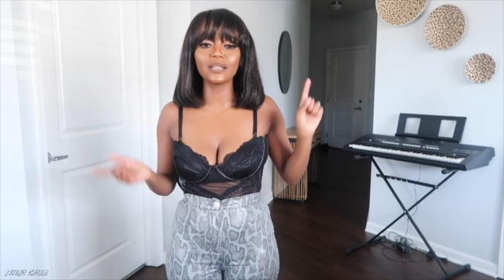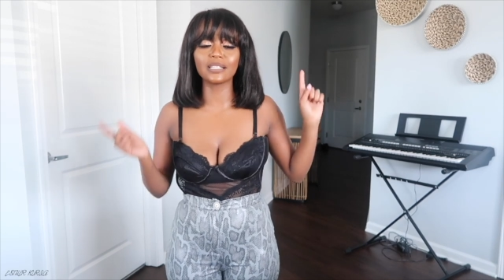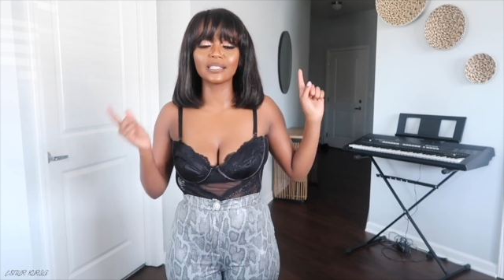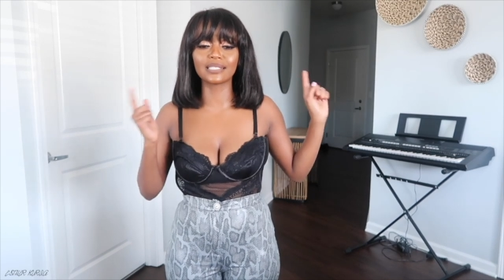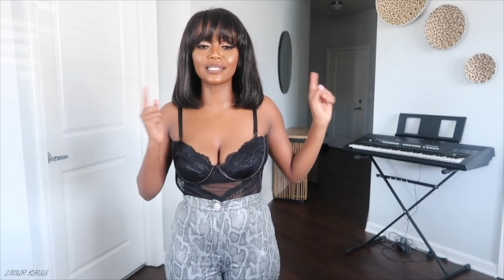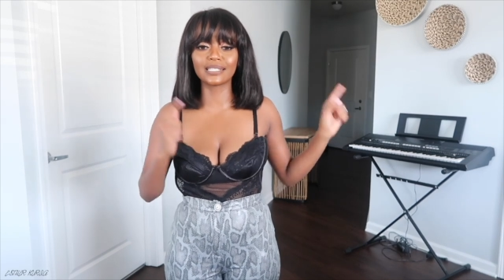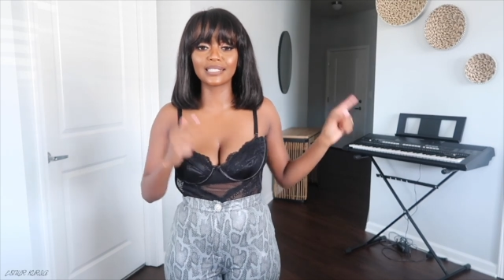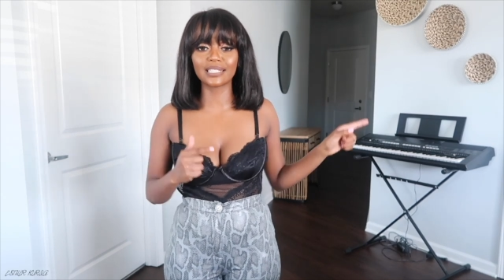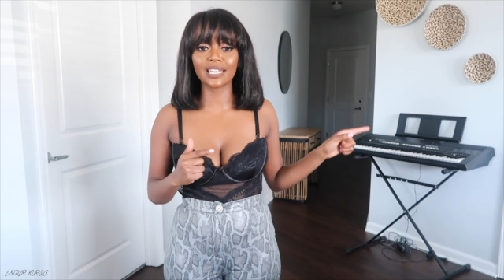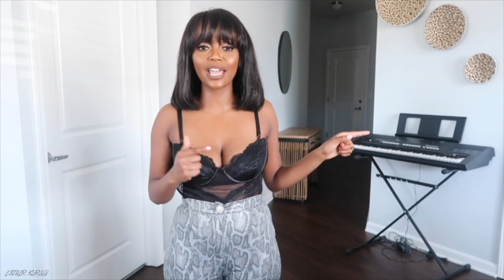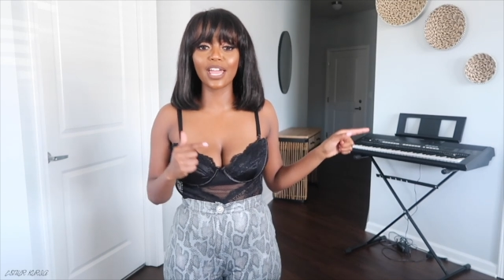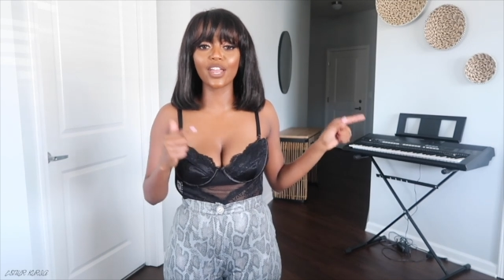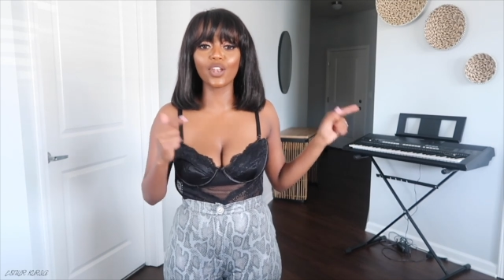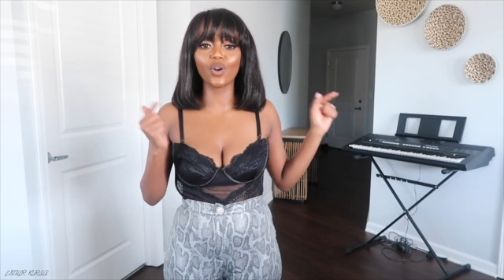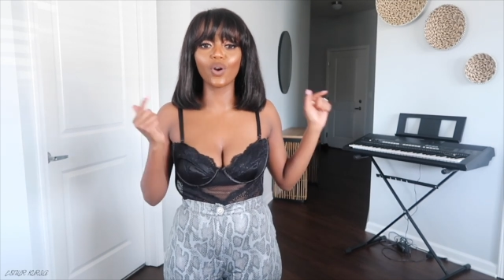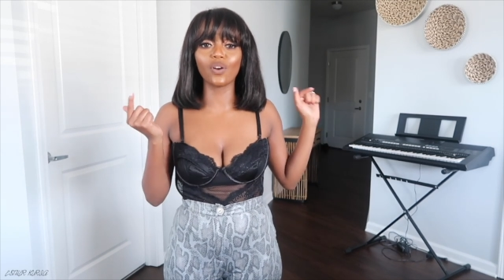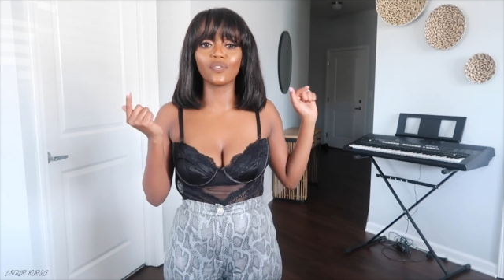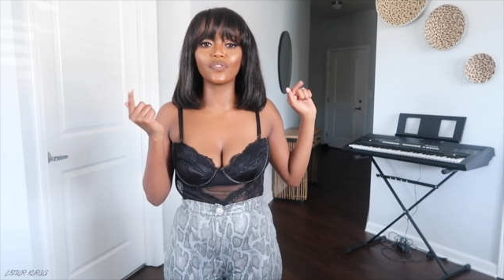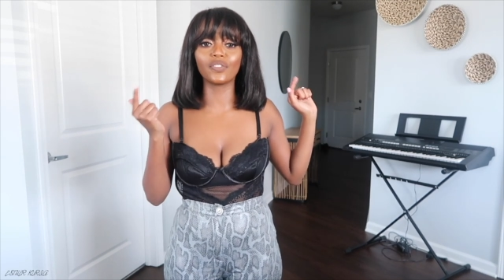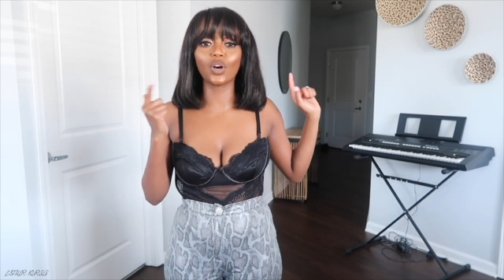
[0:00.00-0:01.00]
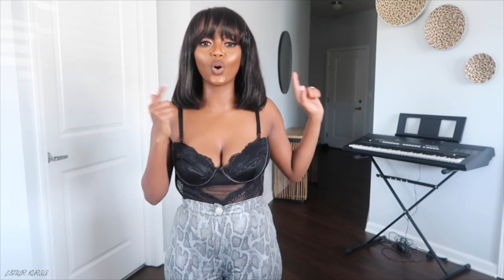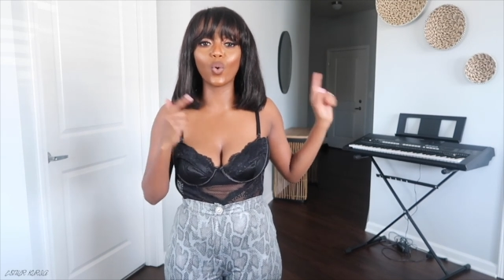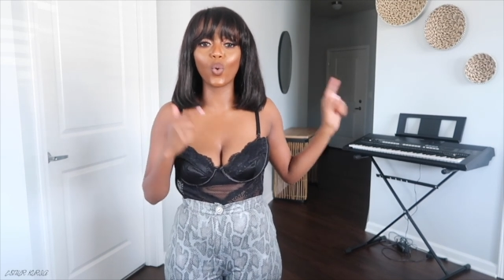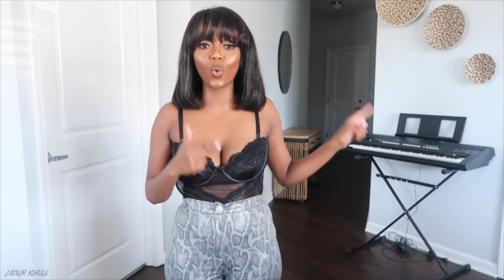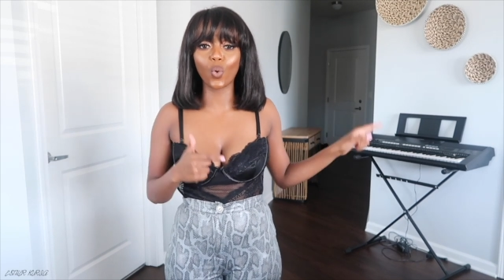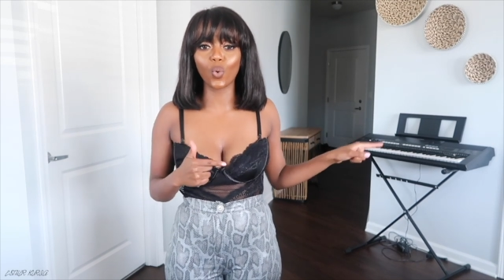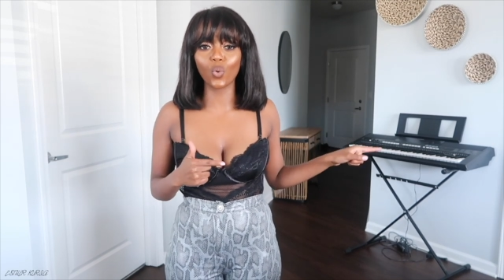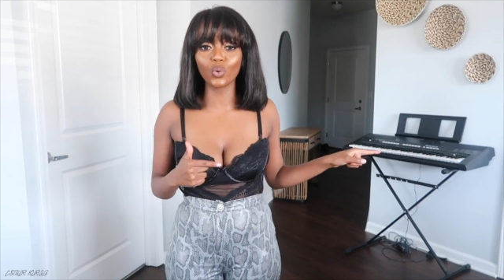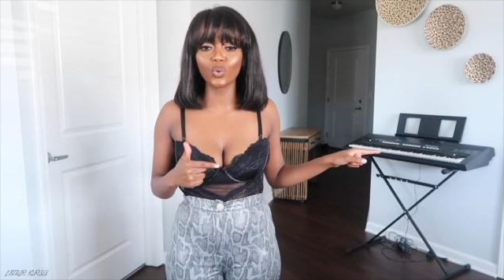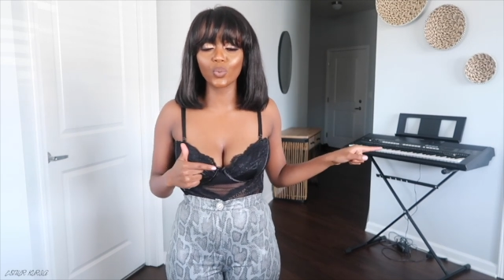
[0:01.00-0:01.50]
instead of the
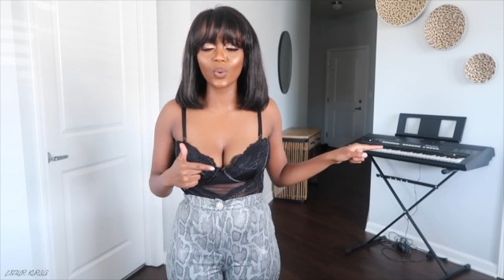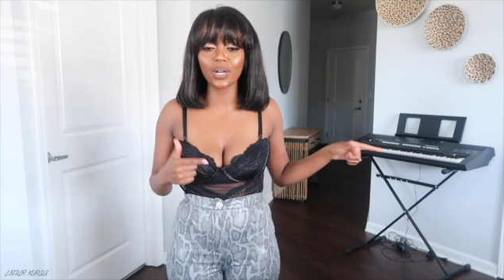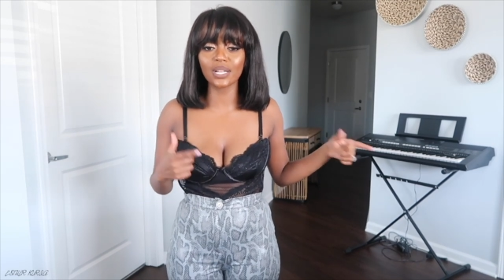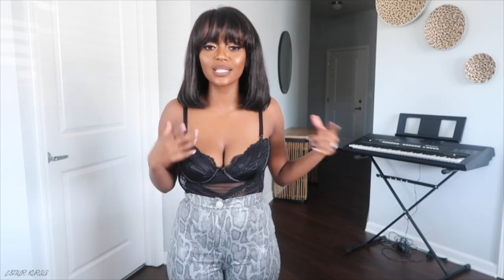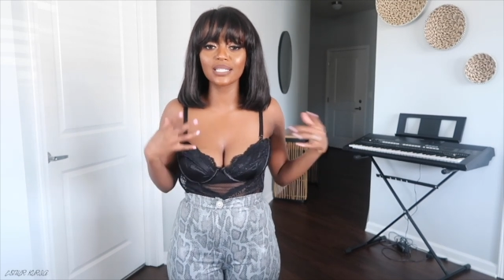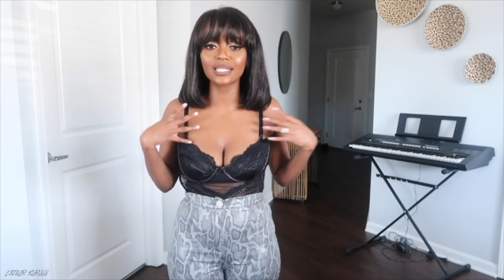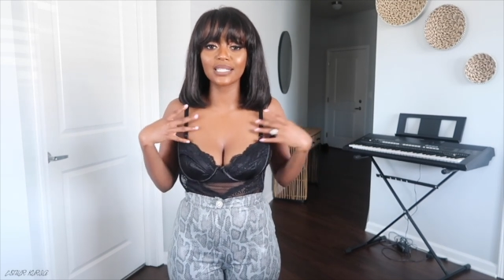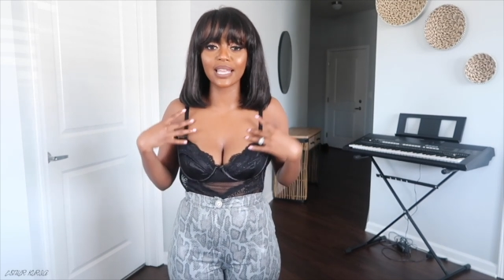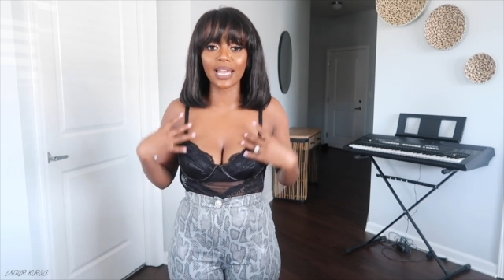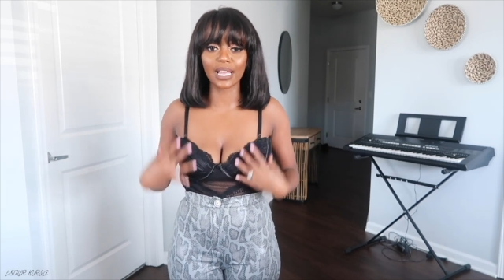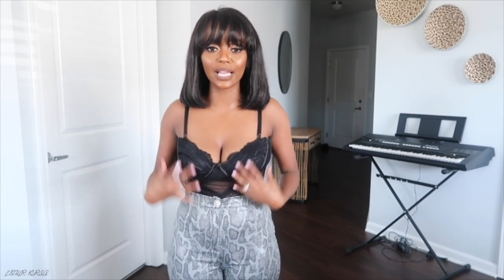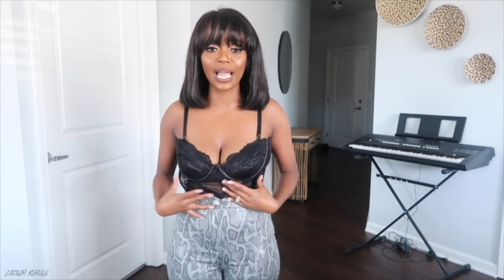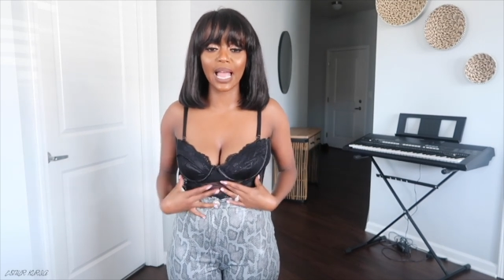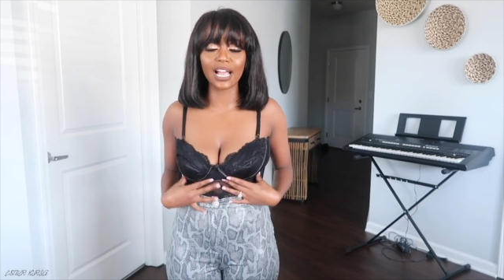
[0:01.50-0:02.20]
old ones that